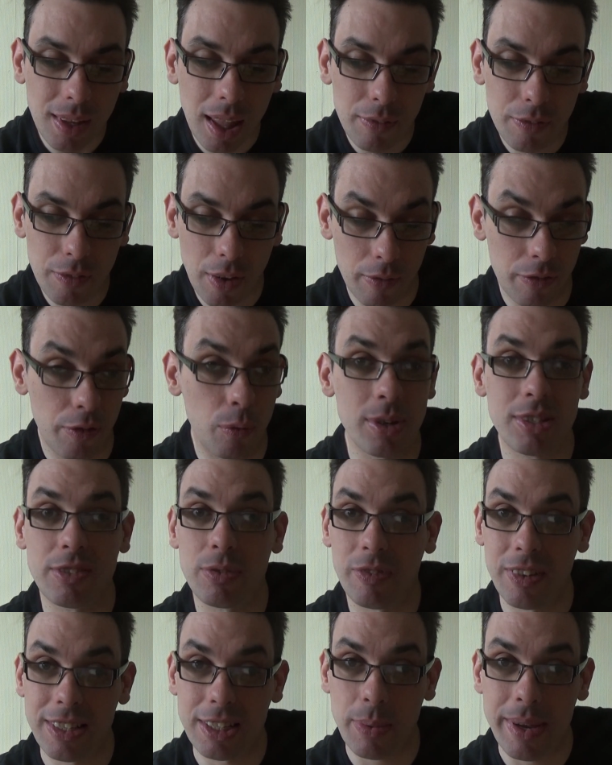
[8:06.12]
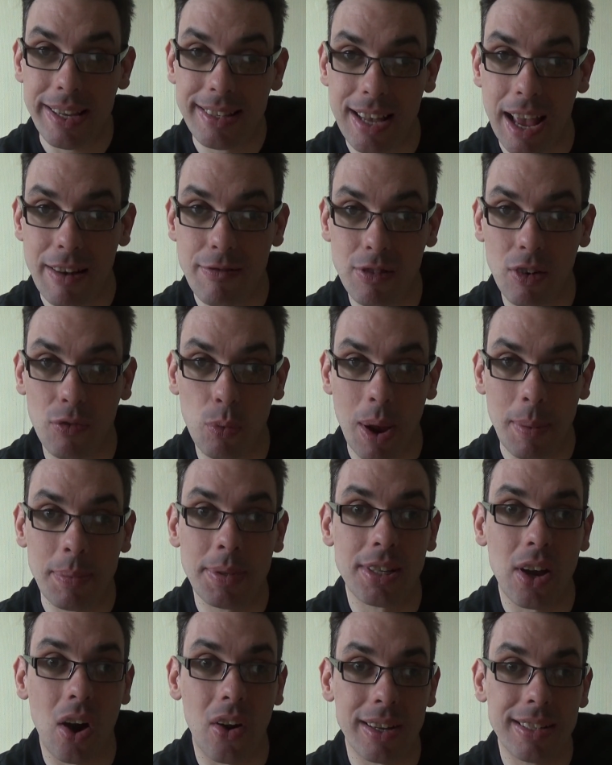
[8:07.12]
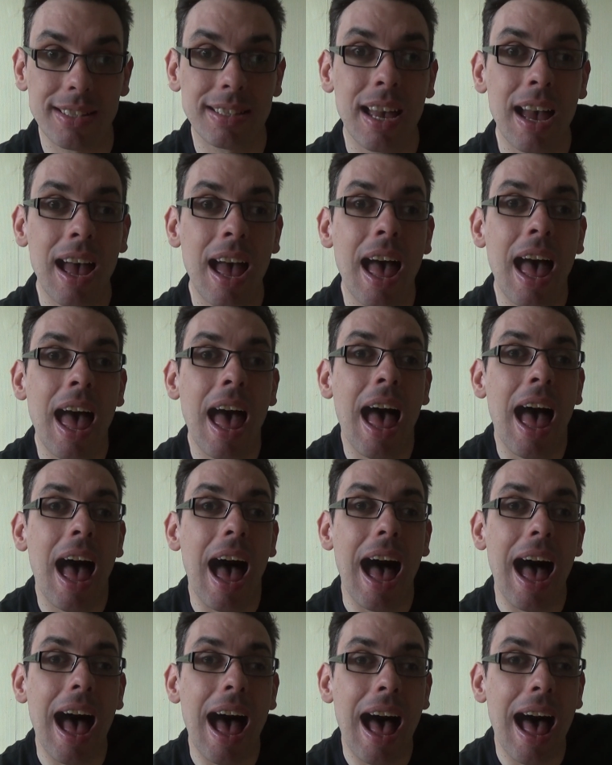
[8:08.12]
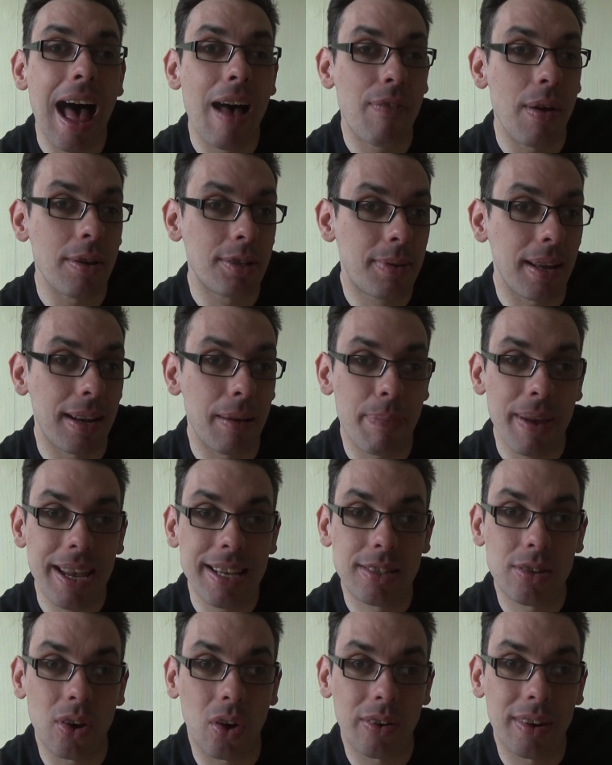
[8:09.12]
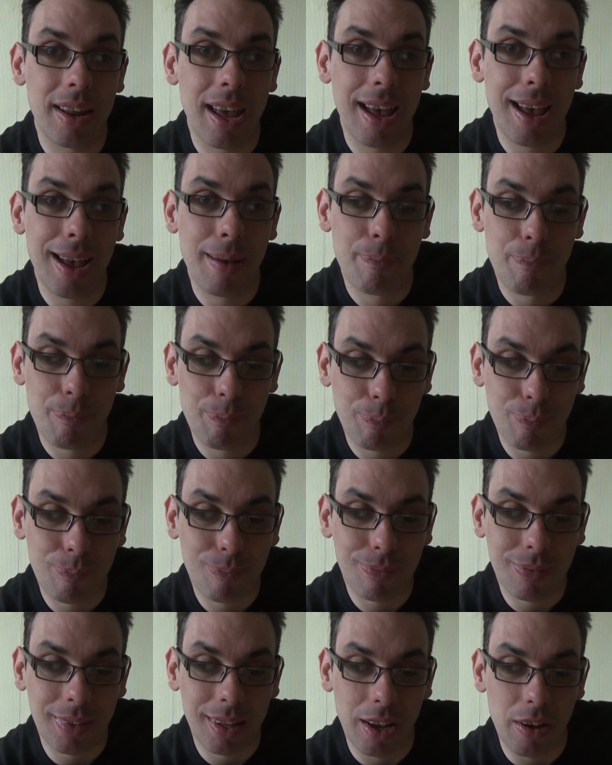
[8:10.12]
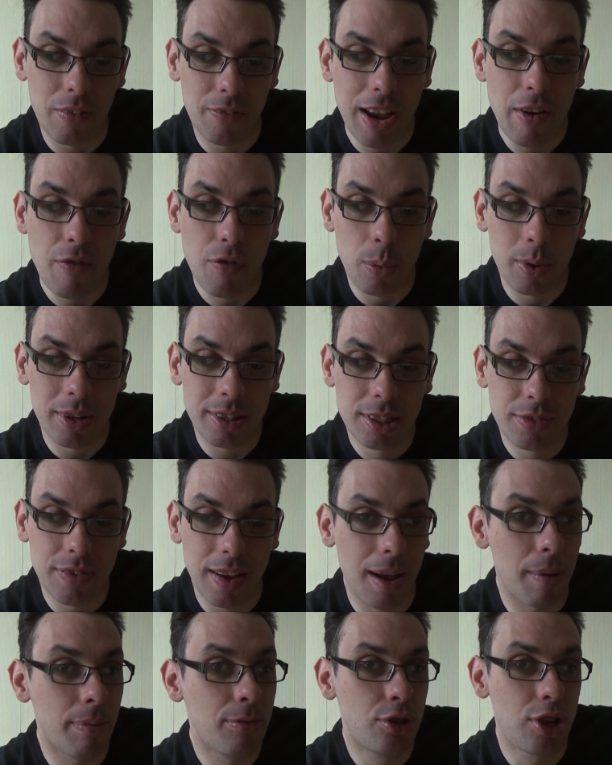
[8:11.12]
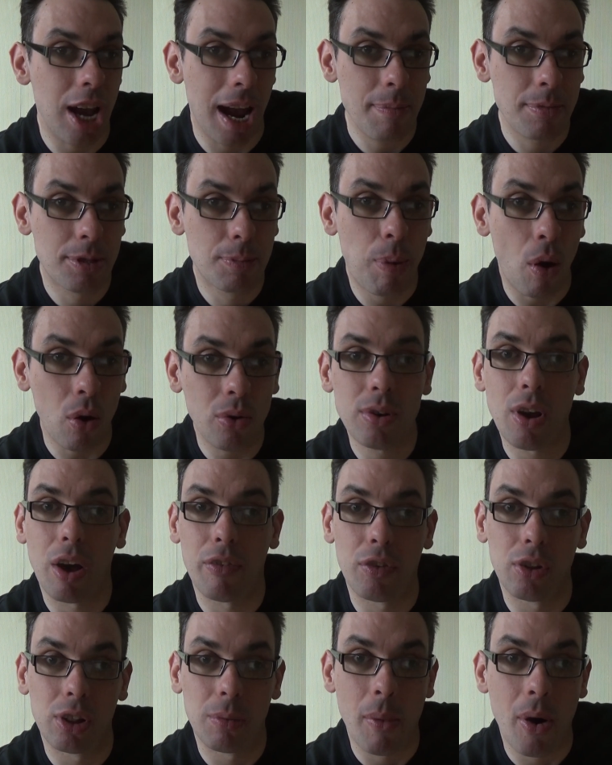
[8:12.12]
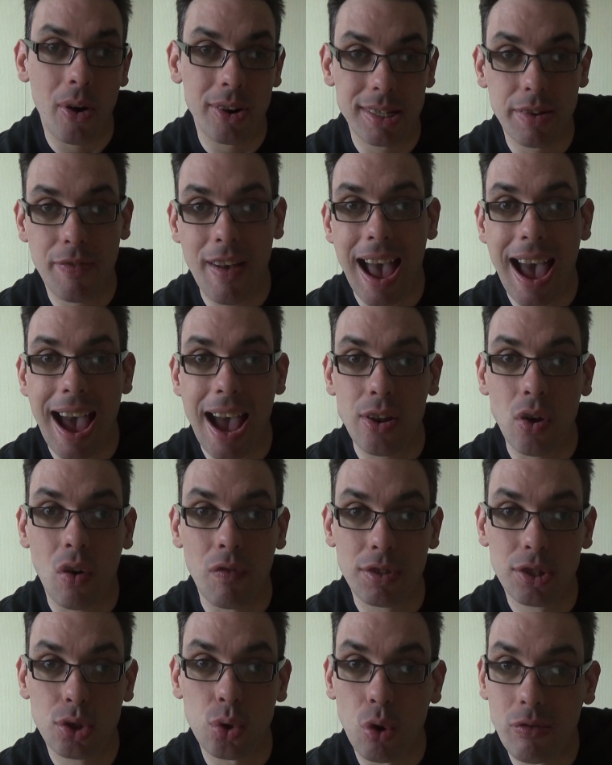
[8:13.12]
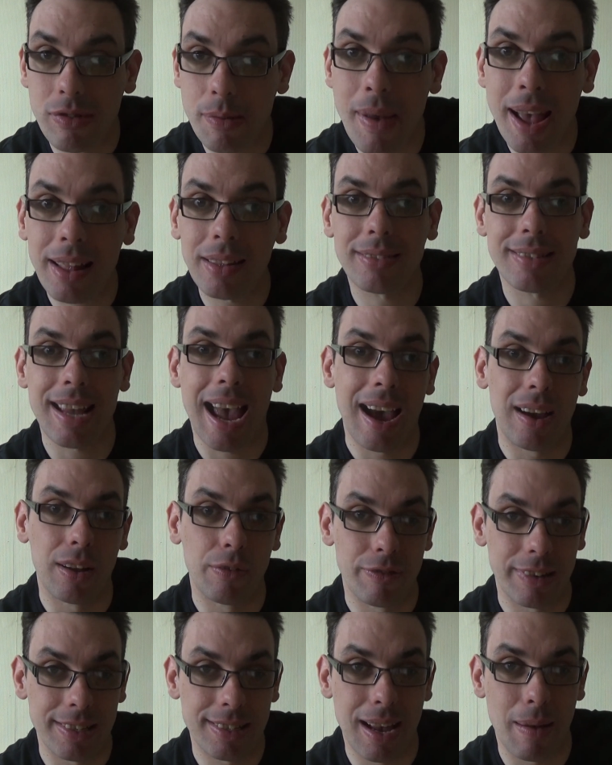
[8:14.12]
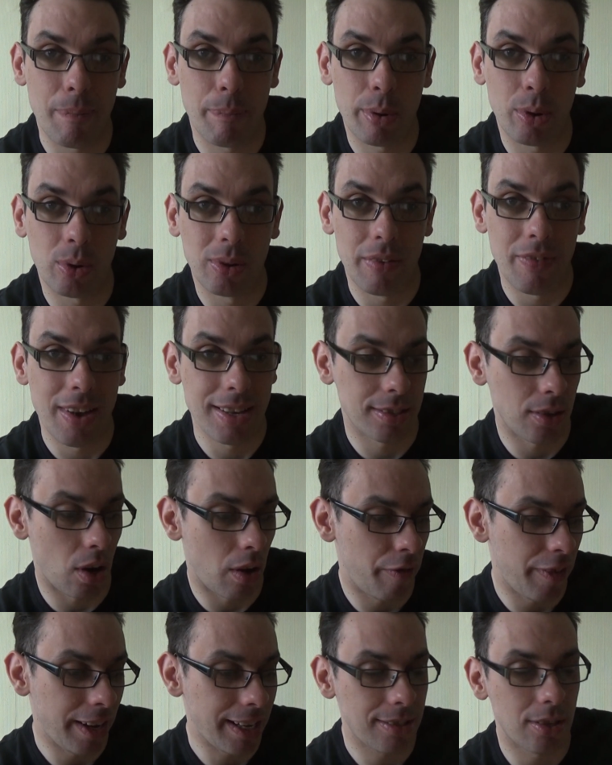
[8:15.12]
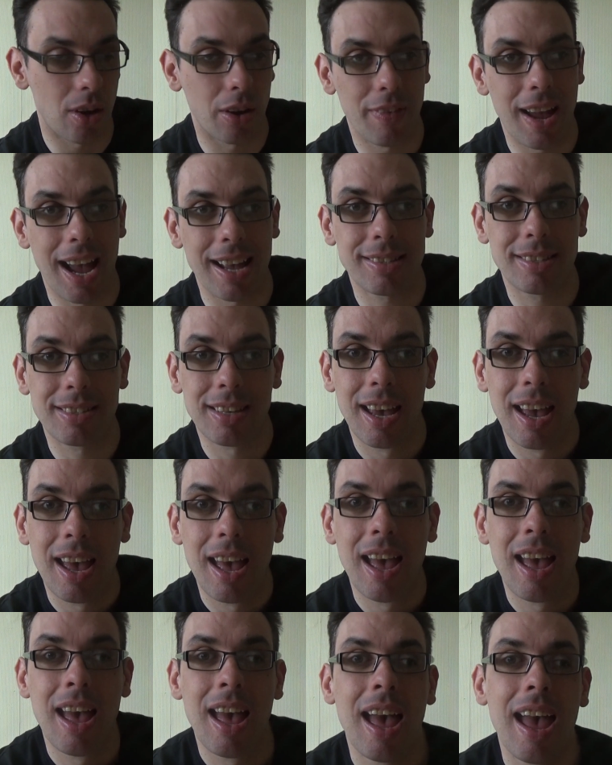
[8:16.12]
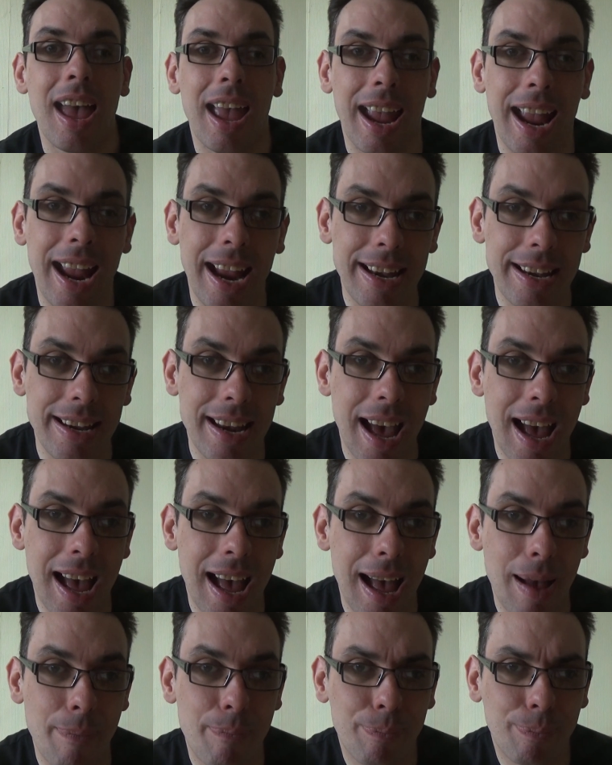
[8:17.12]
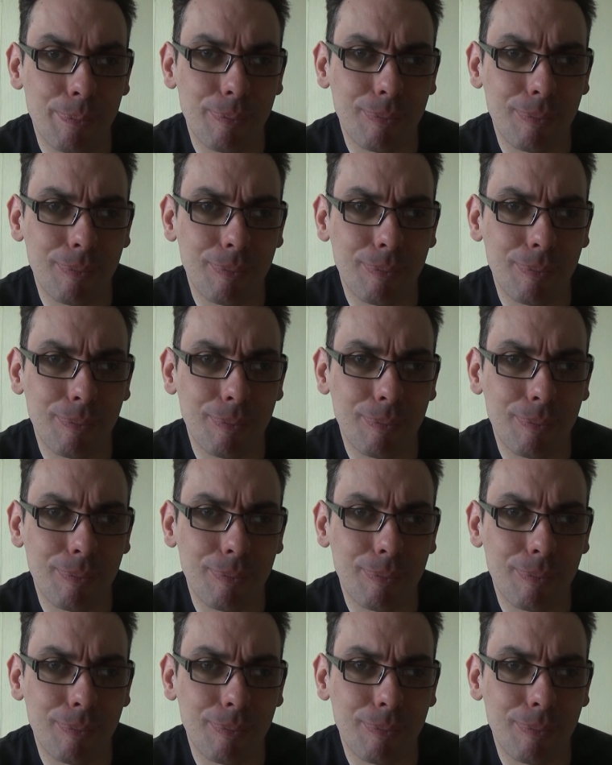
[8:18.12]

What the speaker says: This week's entry of the website, there's been a piece on the influence a James Bond novel might have had on Story Meltdown, for example, and there's a lot of things like that in the